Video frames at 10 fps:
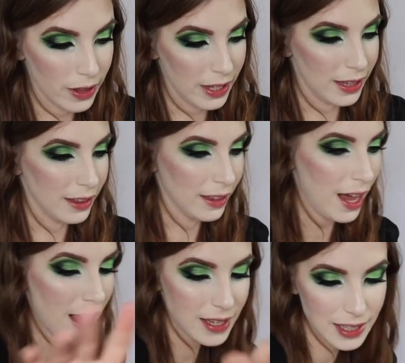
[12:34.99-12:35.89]
the
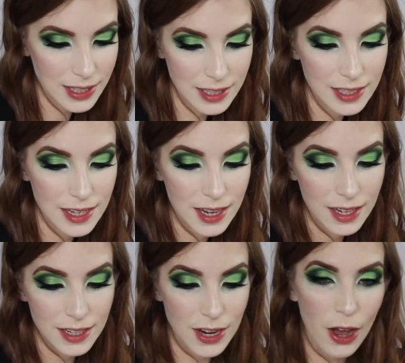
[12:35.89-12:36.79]
last
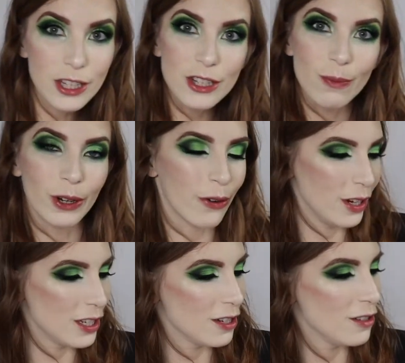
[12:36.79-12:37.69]
touch, we're
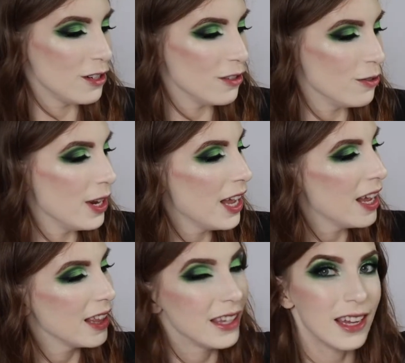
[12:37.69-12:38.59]
going to do
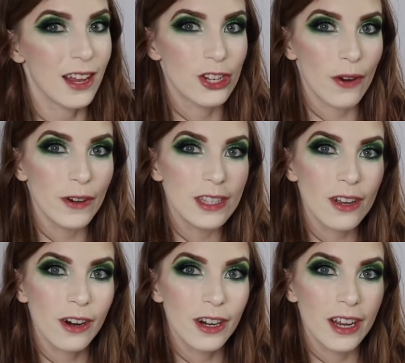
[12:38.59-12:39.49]
the Jeffree
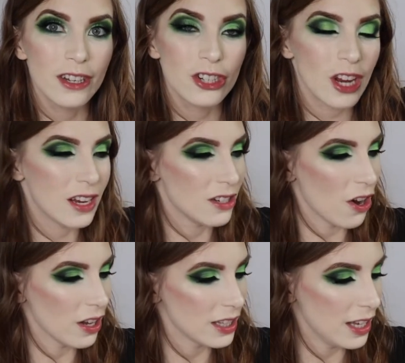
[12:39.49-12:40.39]
Star and Shane
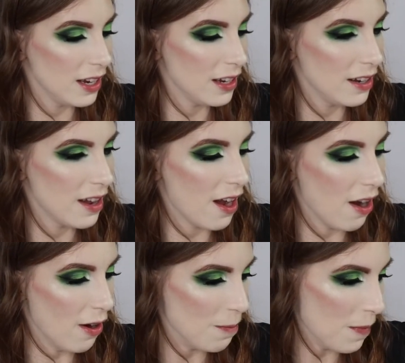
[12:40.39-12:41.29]
Dawson
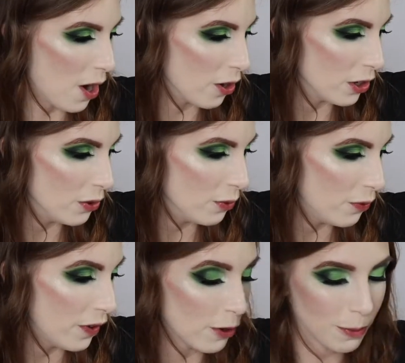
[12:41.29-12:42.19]
Are You
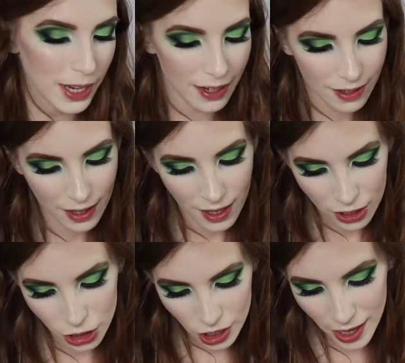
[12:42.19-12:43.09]
Filming
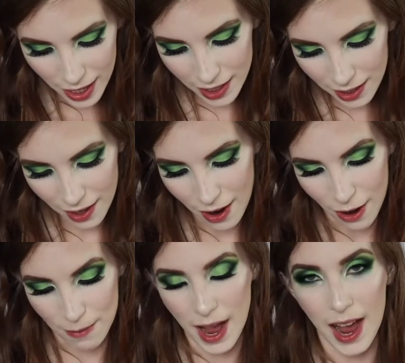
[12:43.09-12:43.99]
shade.
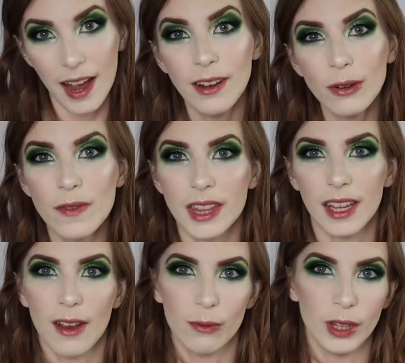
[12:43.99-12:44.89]
I don't even
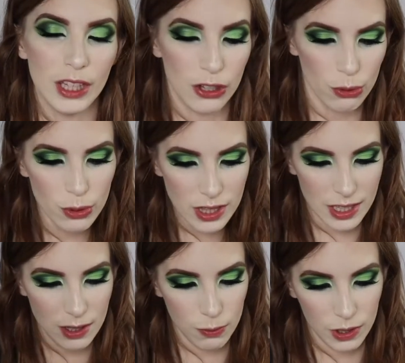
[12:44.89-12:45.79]
think I've really used
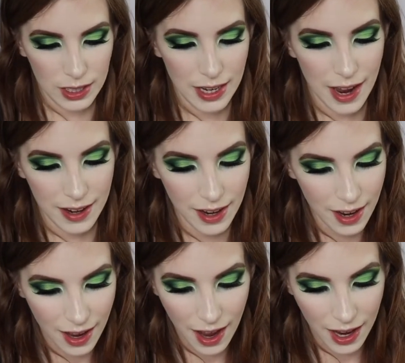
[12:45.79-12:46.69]
this one yet.
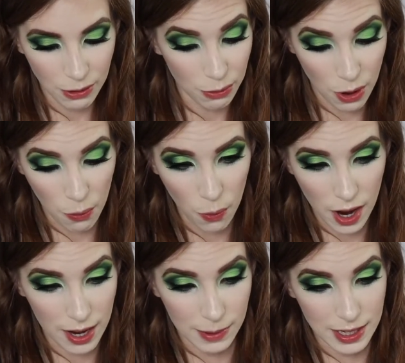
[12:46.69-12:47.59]
I don't know
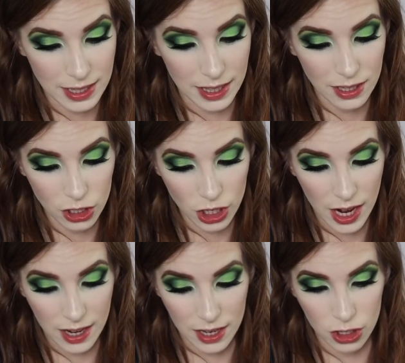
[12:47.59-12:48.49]
why, because this
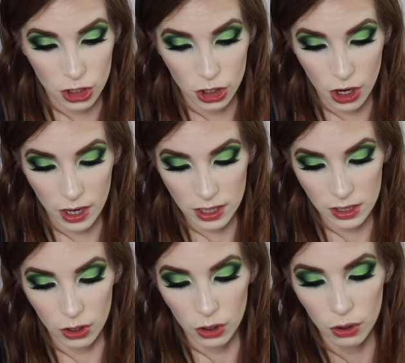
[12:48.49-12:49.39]
shade is just
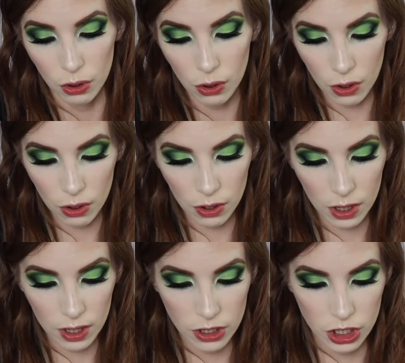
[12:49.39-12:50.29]

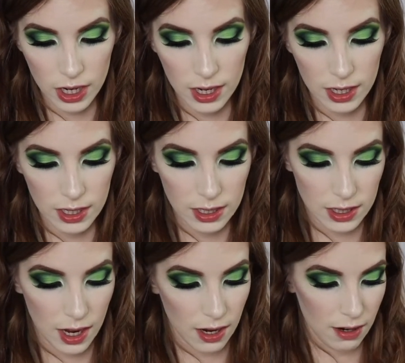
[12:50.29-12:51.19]

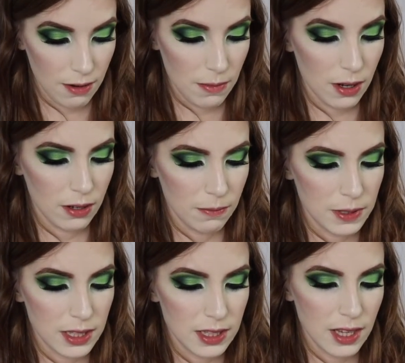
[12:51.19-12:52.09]
gorgeous. I'm
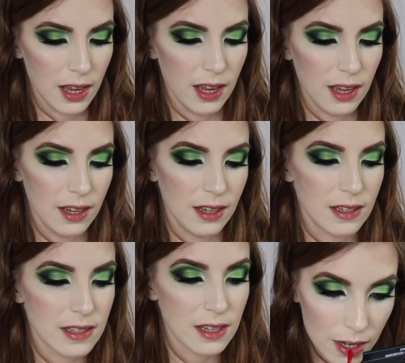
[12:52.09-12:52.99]

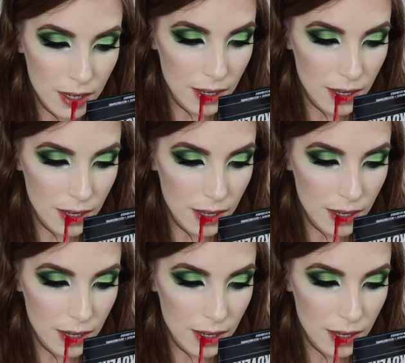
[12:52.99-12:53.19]
obsessed.